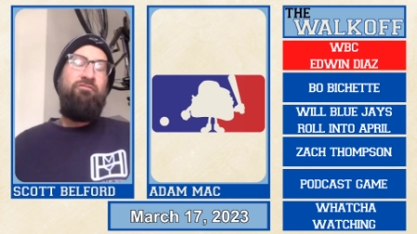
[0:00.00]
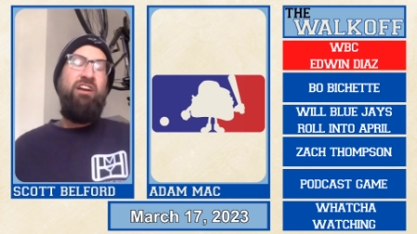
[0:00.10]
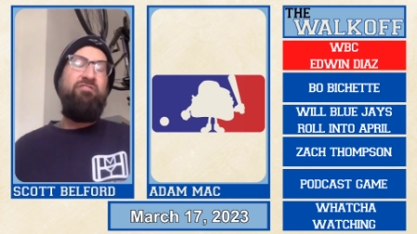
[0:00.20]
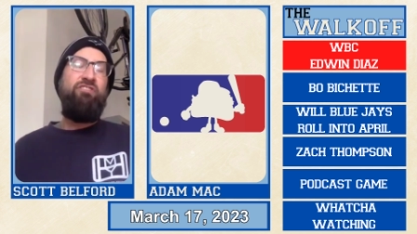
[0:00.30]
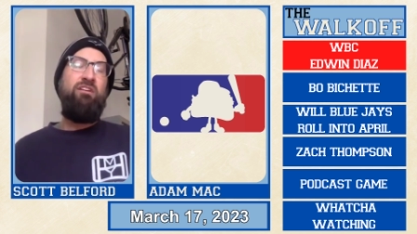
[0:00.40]

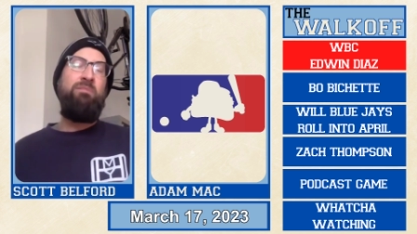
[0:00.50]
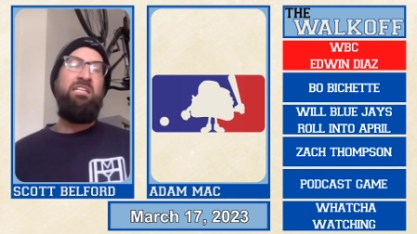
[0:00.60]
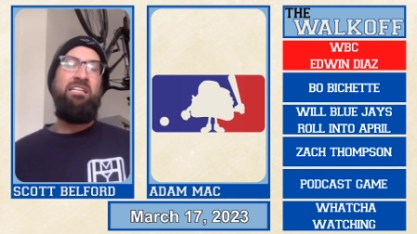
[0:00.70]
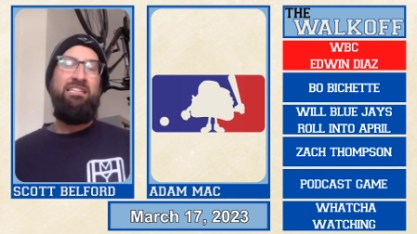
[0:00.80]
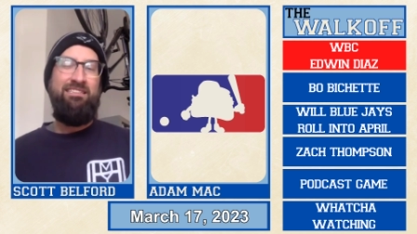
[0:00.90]
Freddie
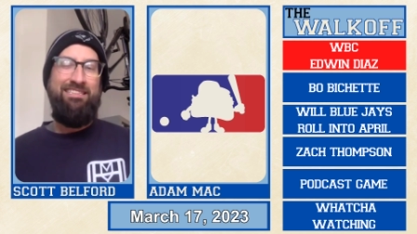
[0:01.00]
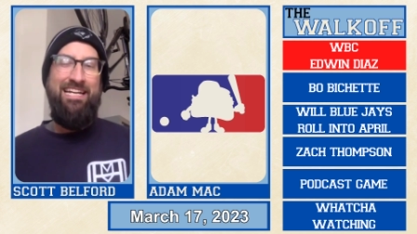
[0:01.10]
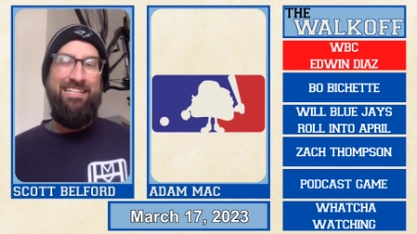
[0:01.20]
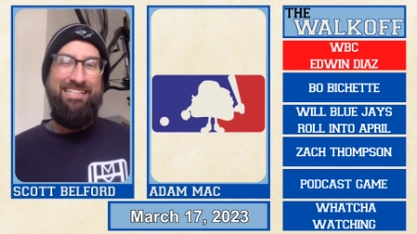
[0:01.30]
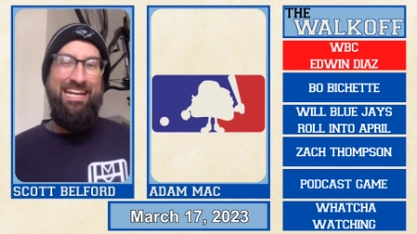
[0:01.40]
Freeman is
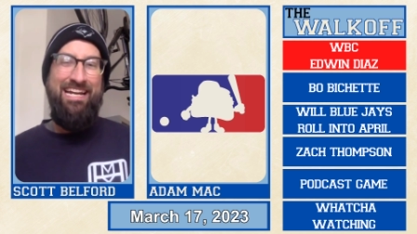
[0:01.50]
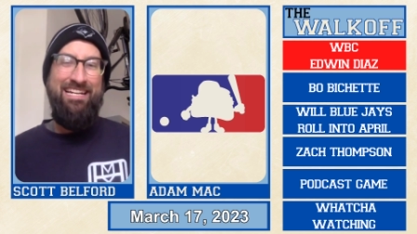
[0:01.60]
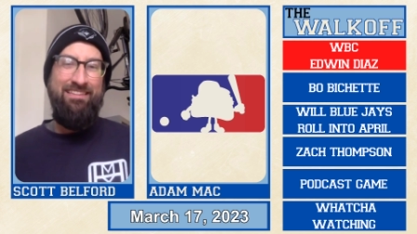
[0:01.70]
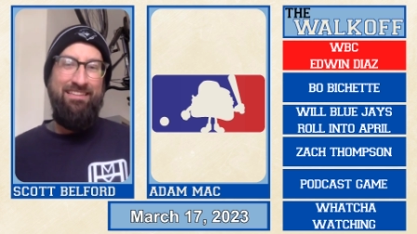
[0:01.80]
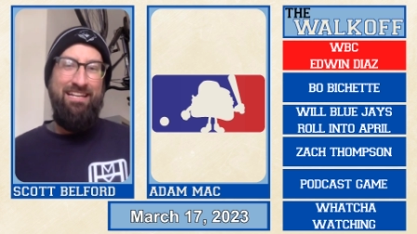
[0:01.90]
day to day,
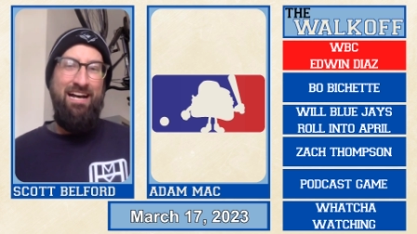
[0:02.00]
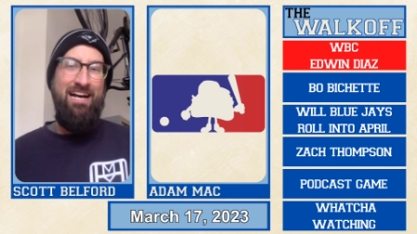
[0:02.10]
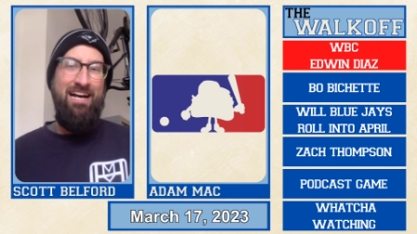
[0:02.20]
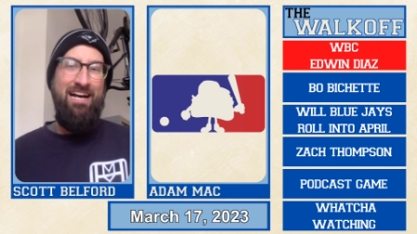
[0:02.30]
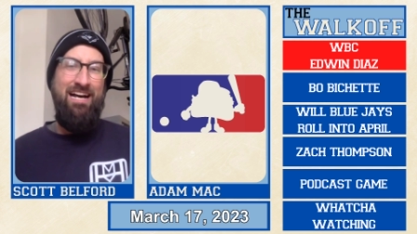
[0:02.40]
and
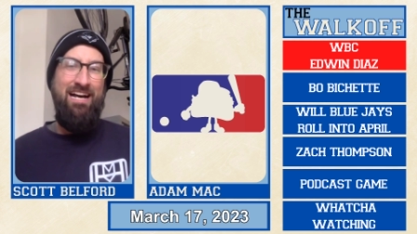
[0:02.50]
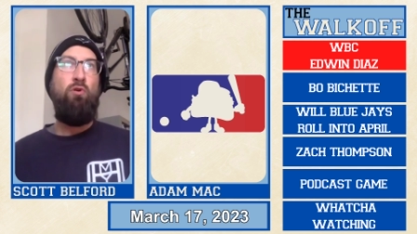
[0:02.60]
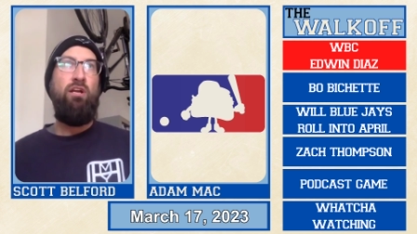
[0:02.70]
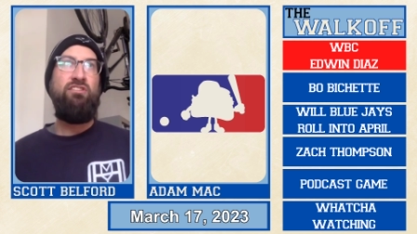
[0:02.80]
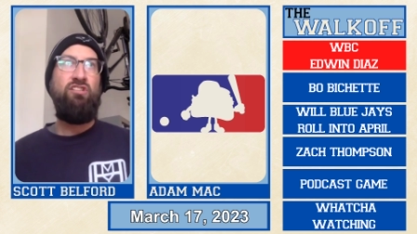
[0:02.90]
the
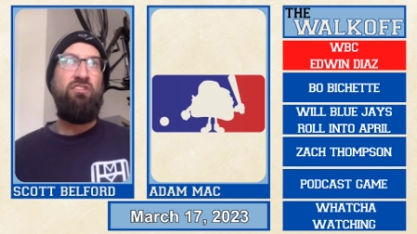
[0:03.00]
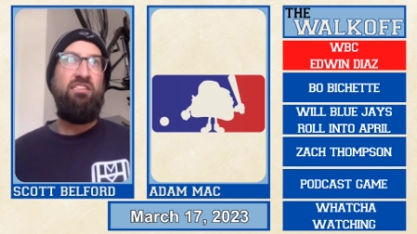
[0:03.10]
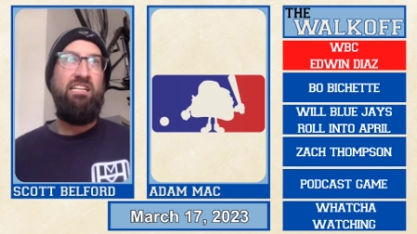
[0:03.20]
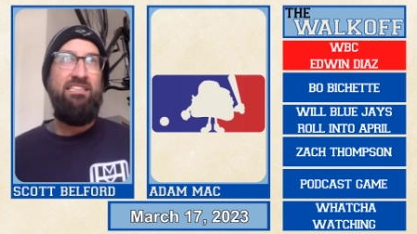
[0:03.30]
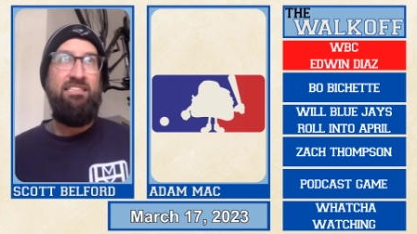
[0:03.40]
report I saw
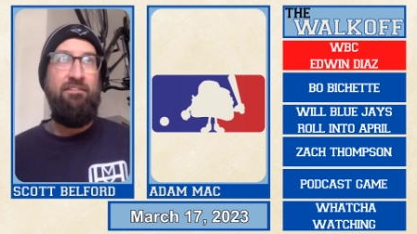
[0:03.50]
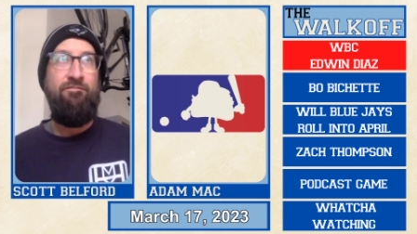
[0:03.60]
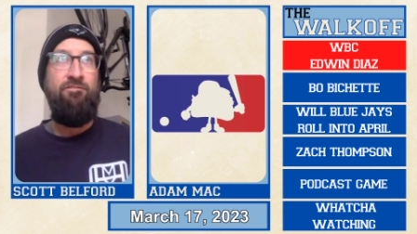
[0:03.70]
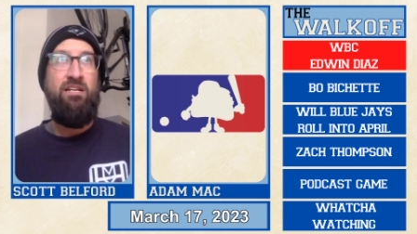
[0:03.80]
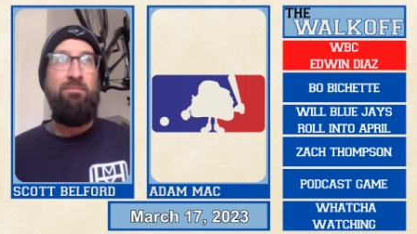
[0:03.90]
today is
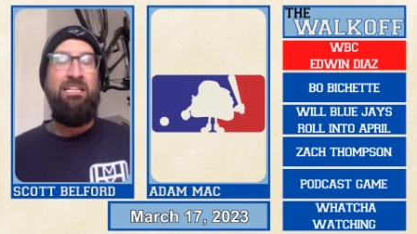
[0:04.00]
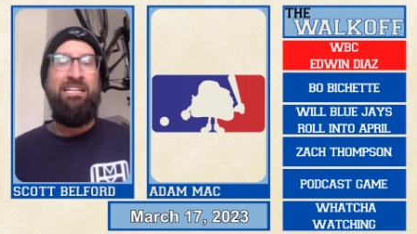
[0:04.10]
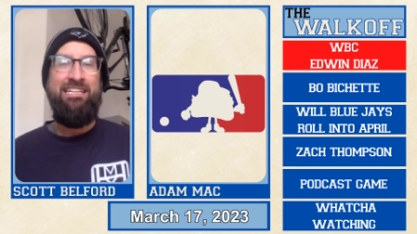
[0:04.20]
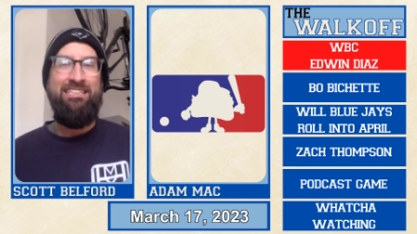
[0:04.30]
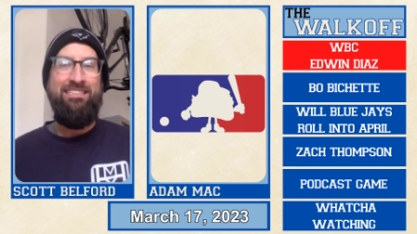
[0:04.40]
that
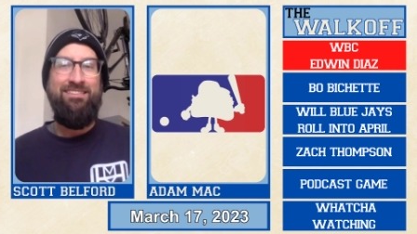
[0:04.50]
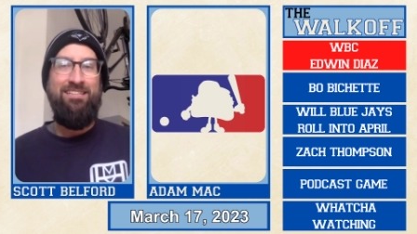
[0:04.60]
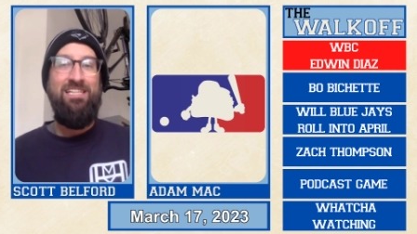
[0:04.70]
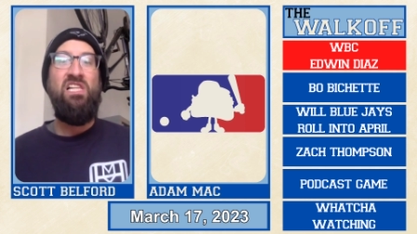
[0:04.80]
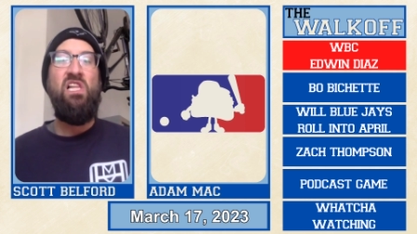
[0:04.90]
Freeman is
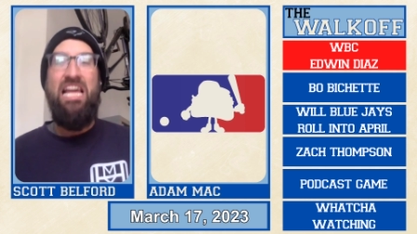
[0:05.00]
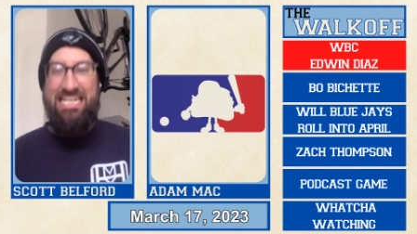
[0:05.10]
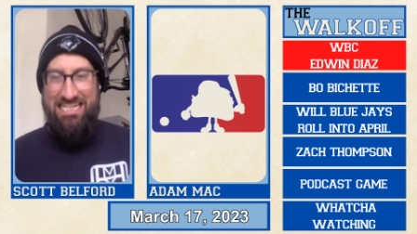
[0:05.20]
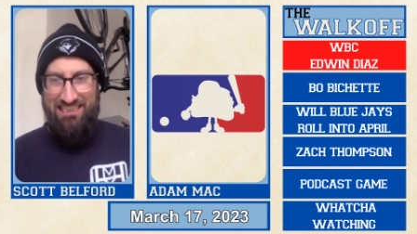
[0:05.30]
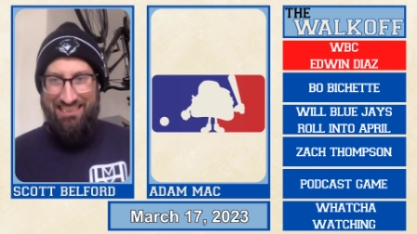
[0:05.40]

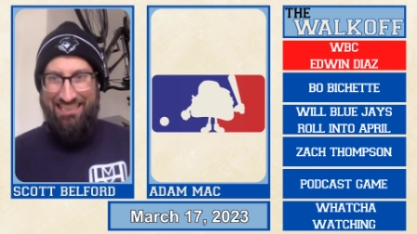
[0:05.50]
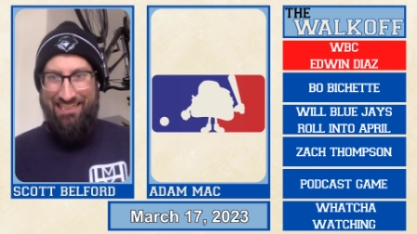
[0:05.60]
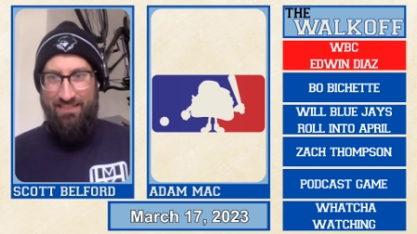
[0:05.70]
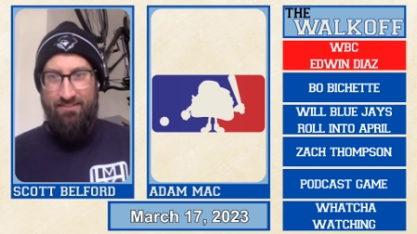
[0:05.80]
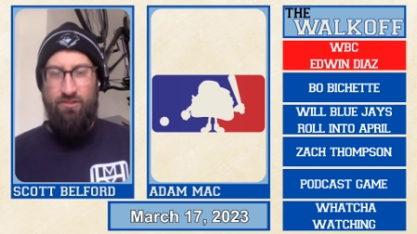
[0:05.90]

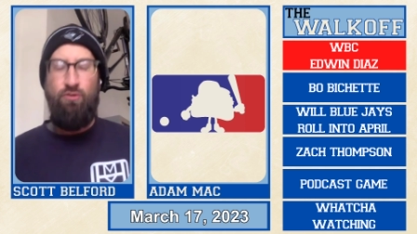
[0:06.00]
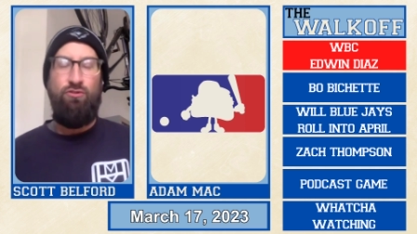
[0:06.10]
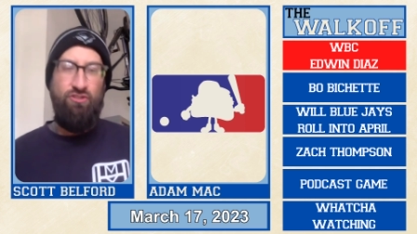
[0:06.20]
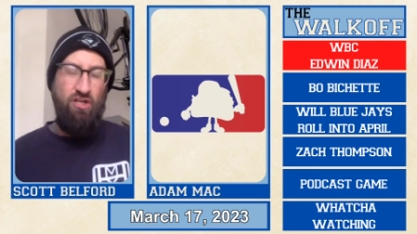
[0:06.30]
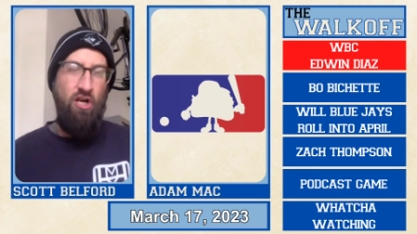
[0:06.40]
likely to
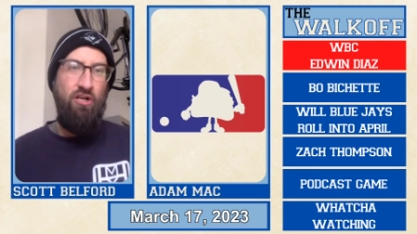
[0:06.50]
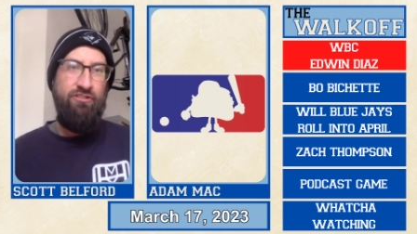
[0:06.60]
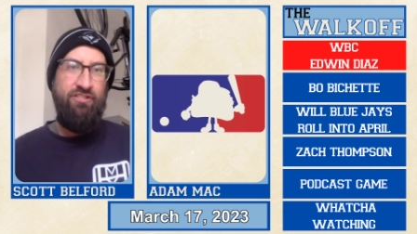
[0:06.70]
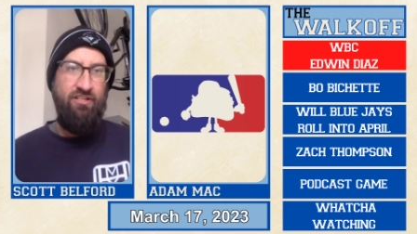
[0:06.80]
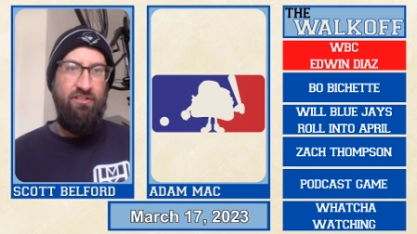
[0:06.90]

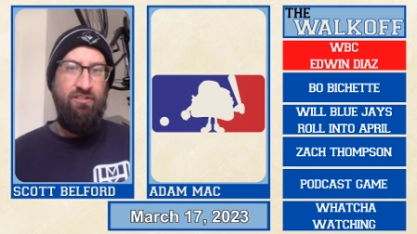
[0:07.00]
start